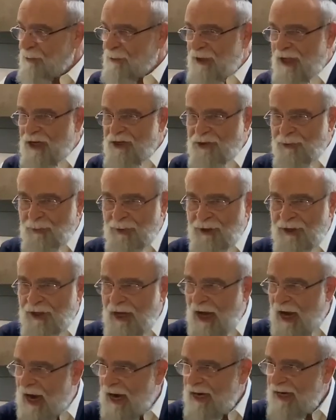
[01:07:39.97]
relationship with
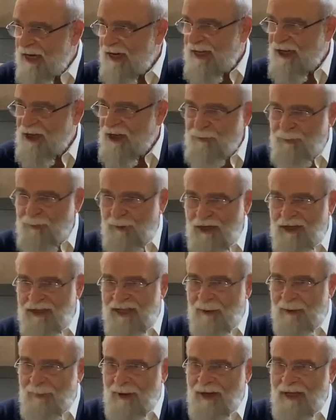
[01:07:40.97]
God, and He expressed
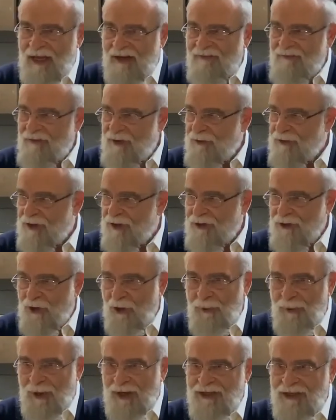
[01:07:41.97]
that by giving you the
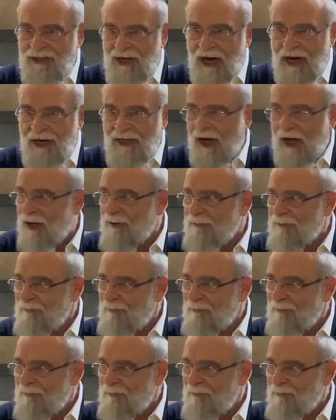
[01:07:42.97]
Torah at Sinai.